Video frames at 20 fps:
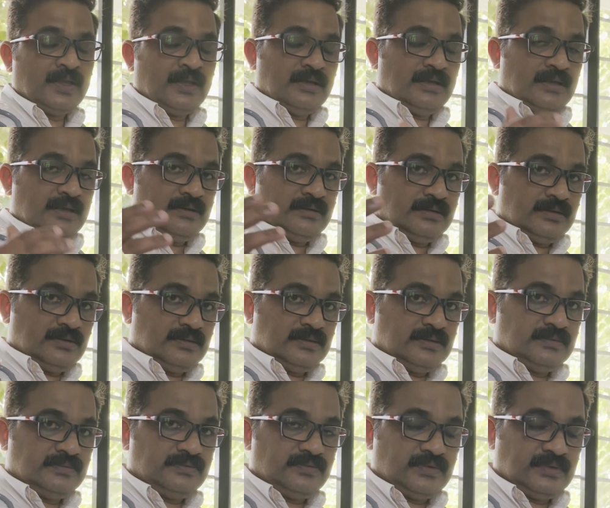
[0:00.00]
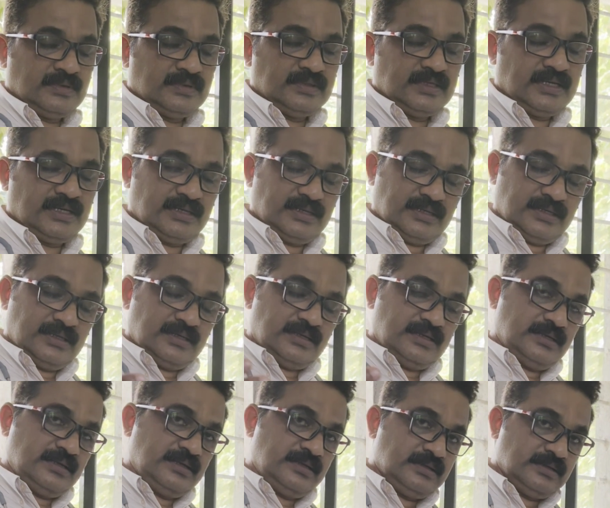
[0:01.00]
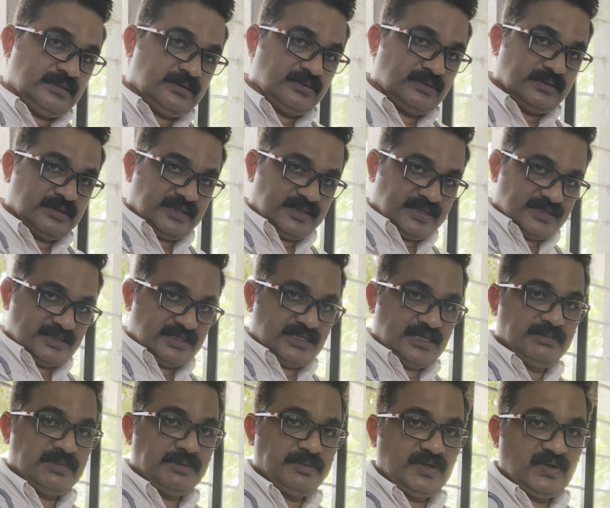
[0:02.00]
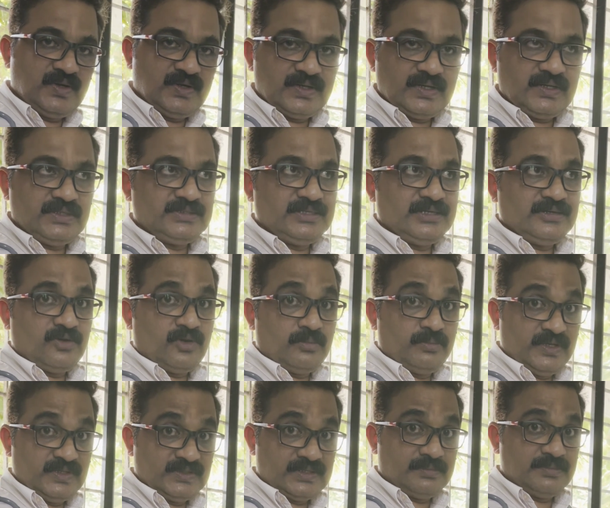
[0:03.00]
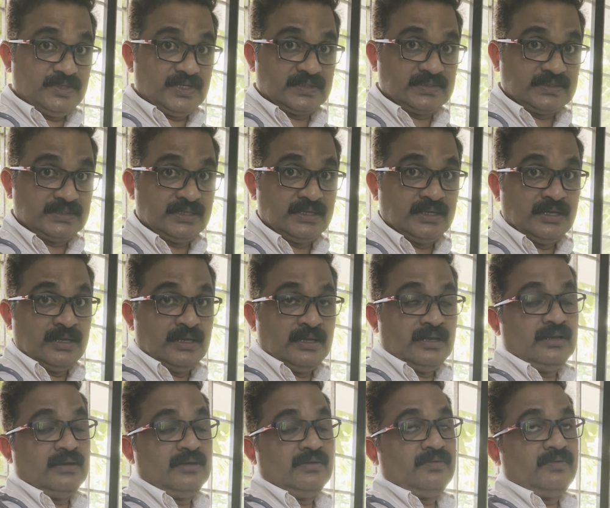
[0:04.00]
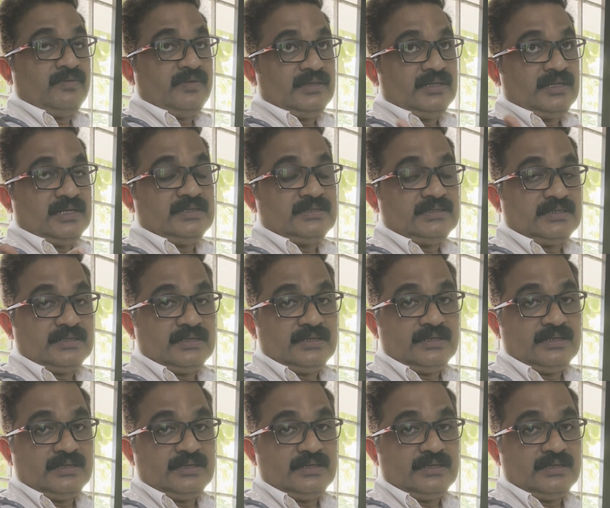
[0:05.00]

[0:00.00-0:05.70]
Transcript: Then the intensity may be decreased in obese subjects when there is